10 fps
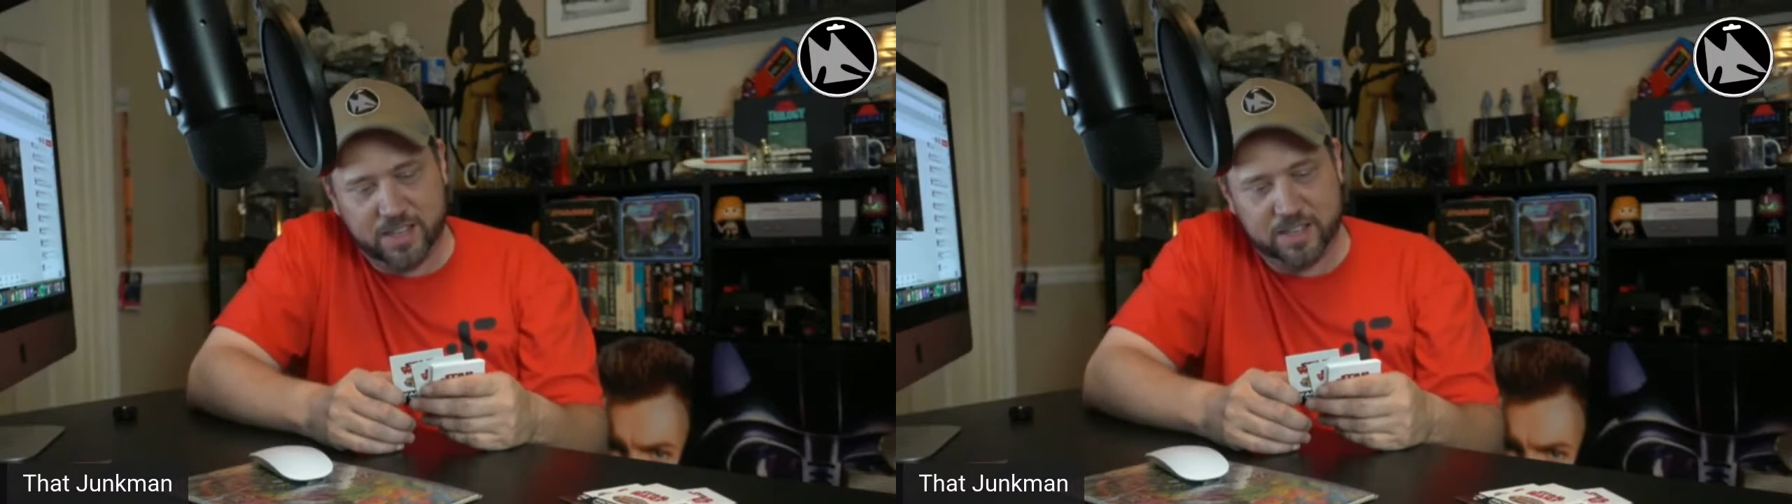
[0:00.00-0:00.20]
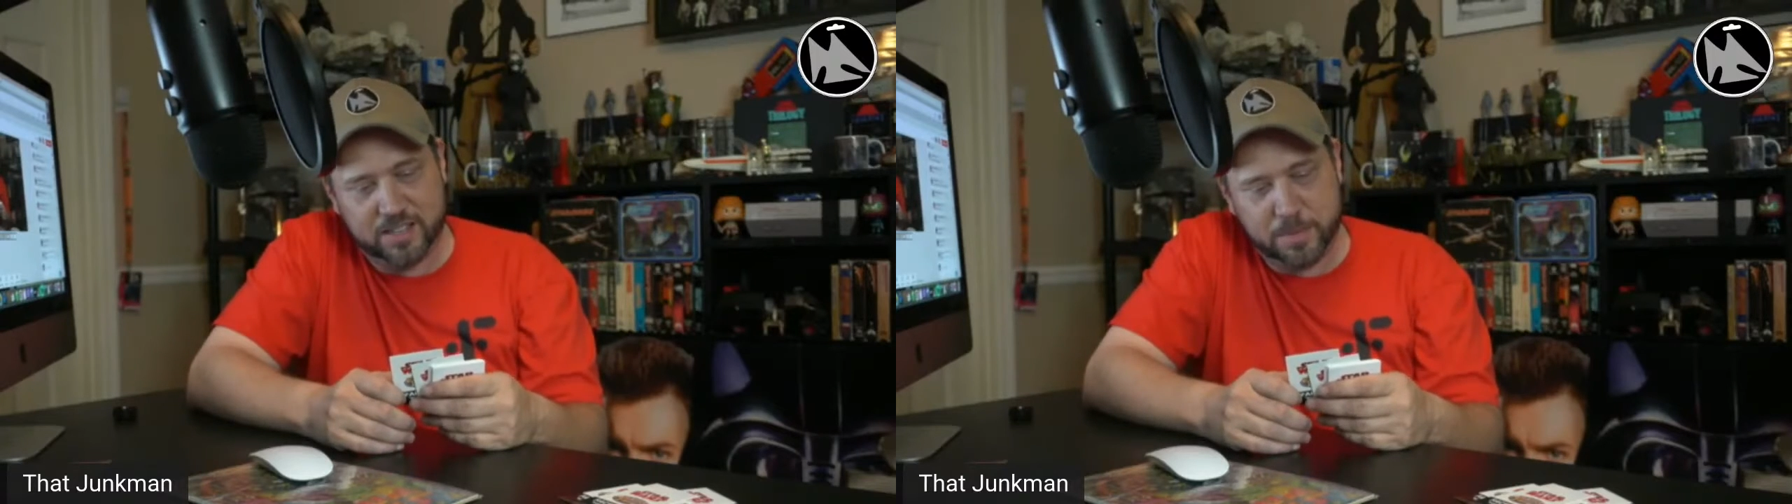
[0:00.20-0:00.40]

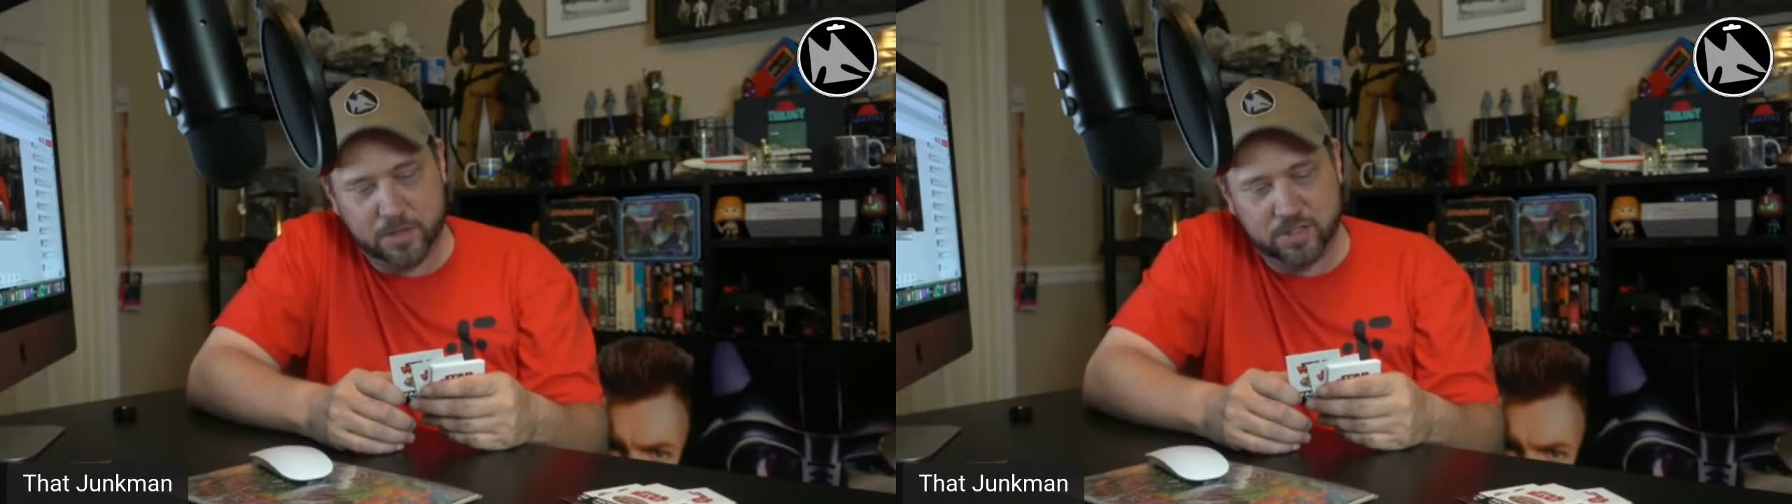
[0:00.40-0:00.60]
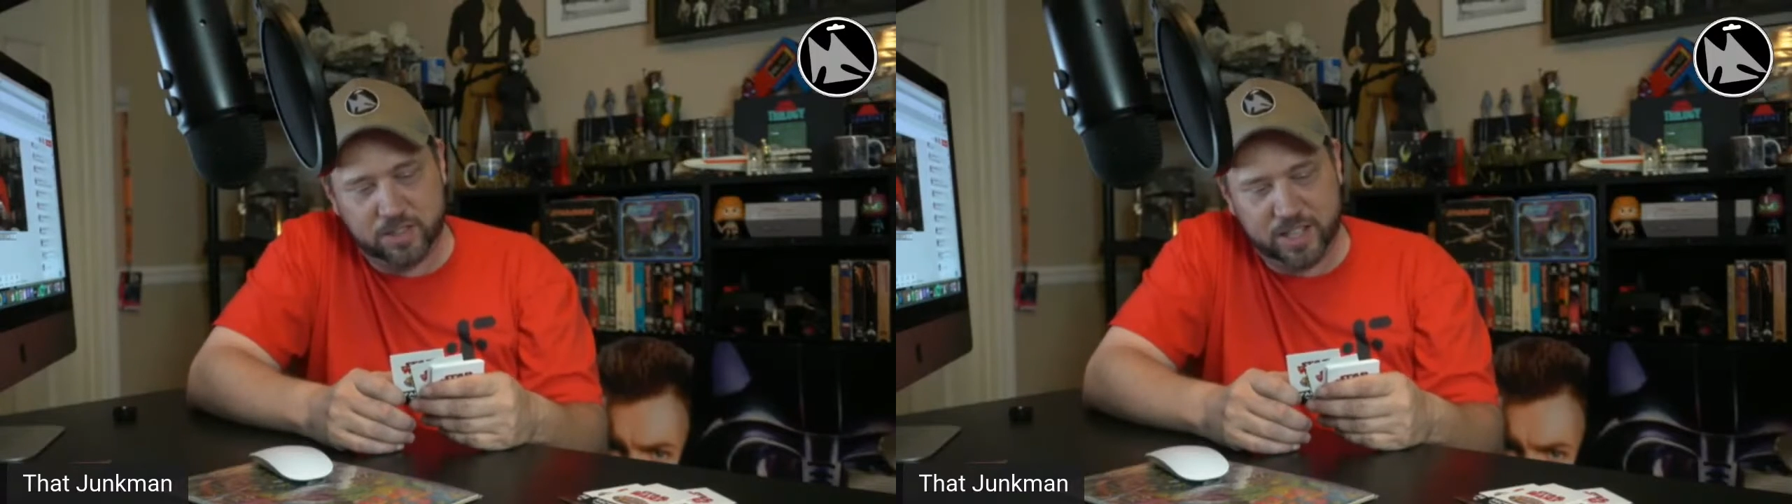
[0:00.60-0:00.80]
is
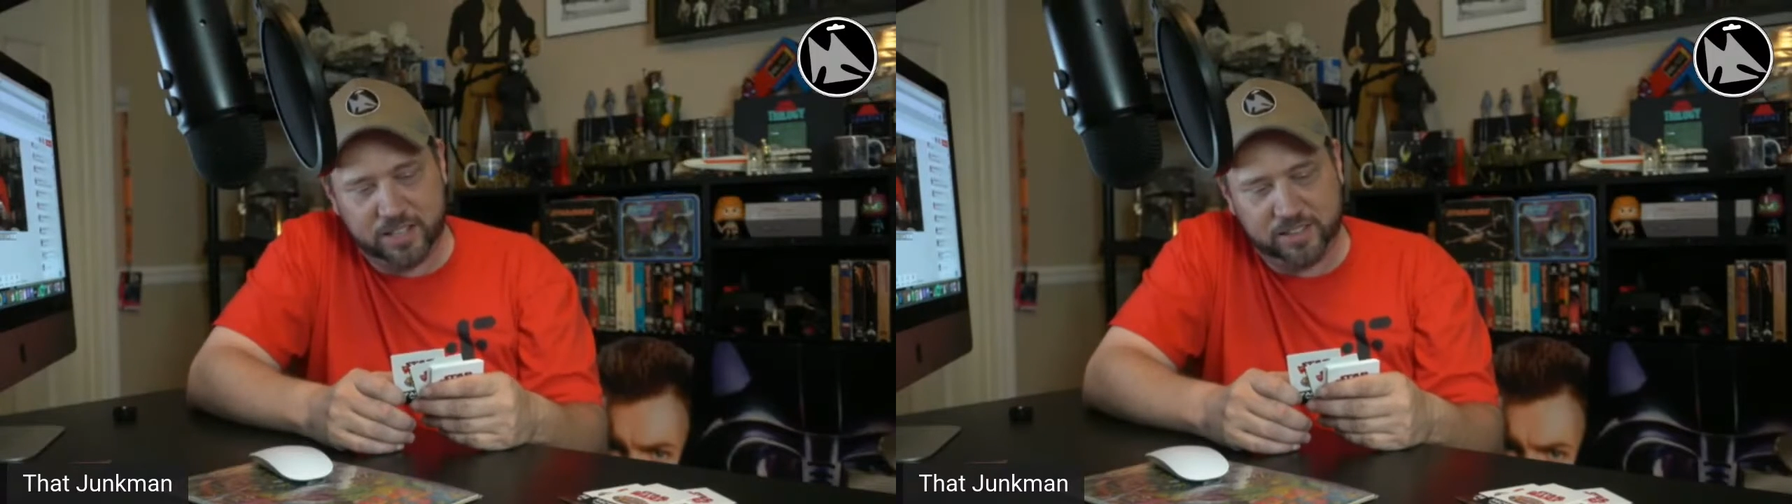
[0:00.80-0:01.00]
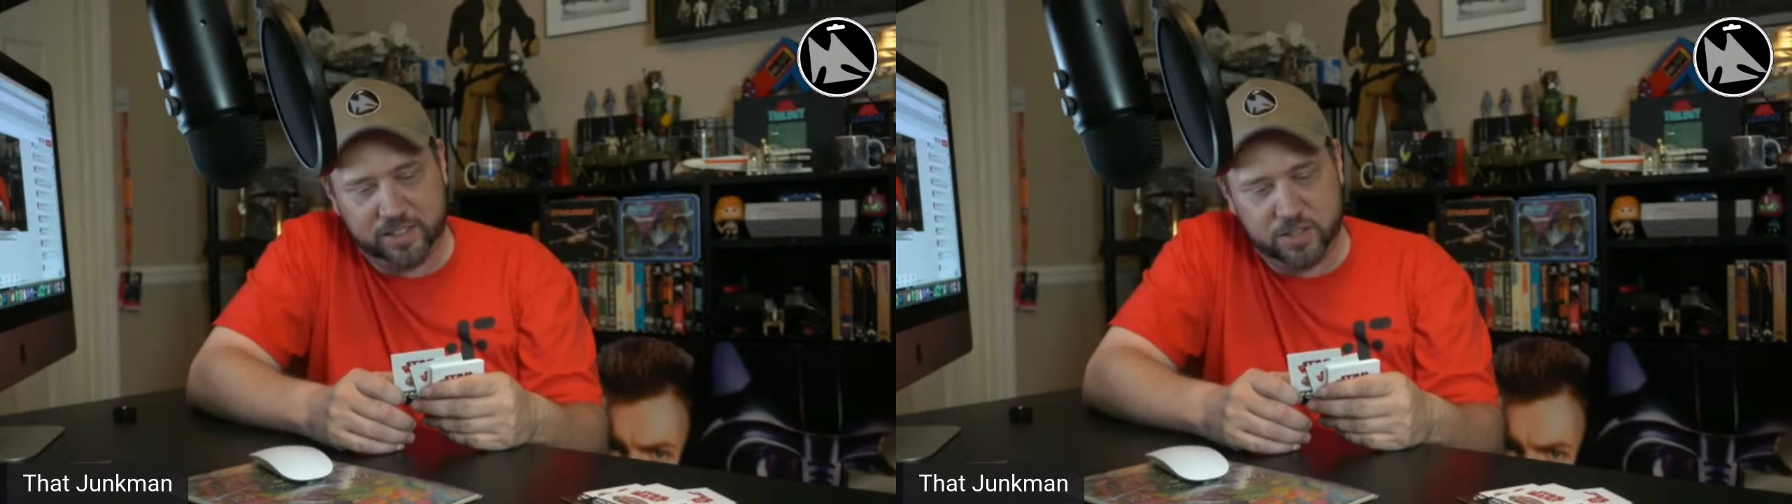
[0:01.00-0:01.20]
most
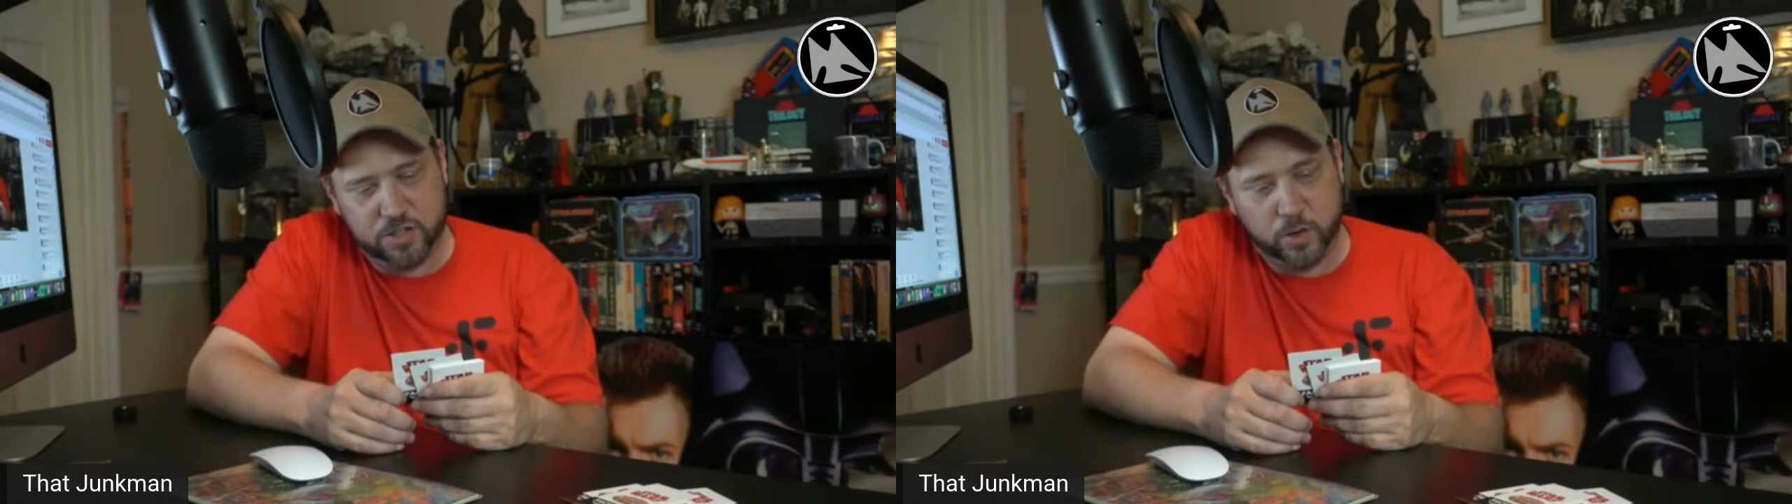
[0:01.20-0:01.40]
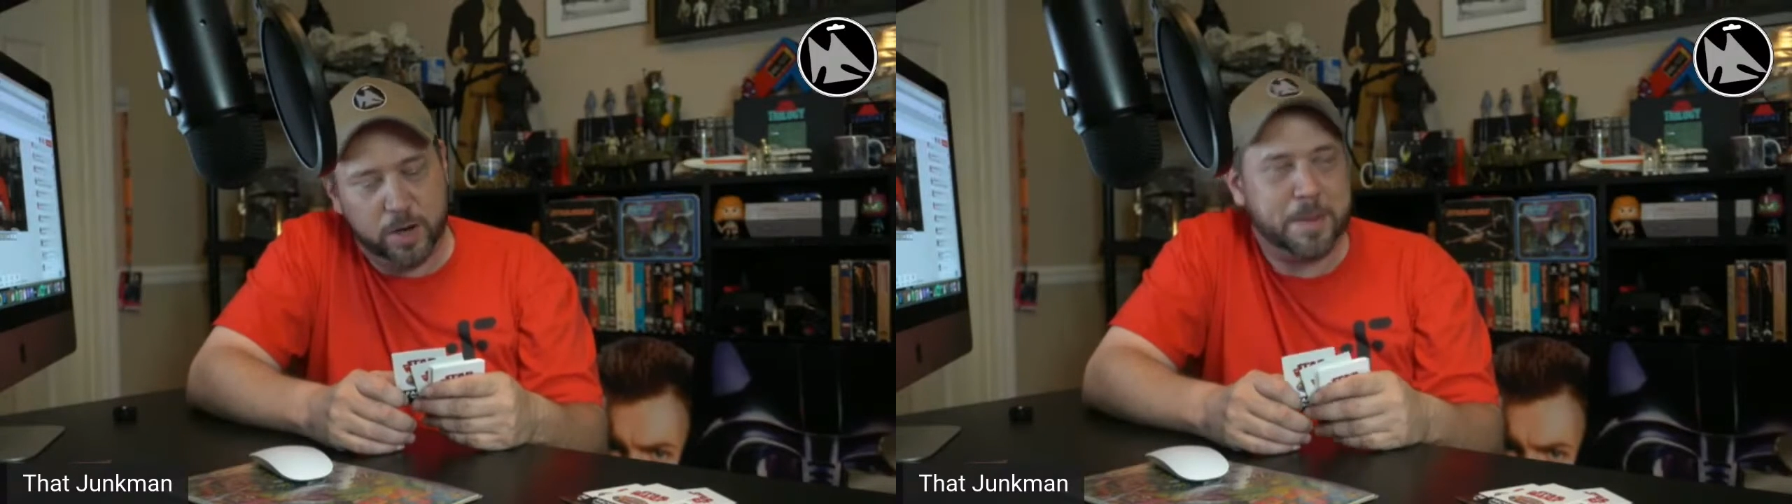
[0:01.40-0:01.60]
likely to join a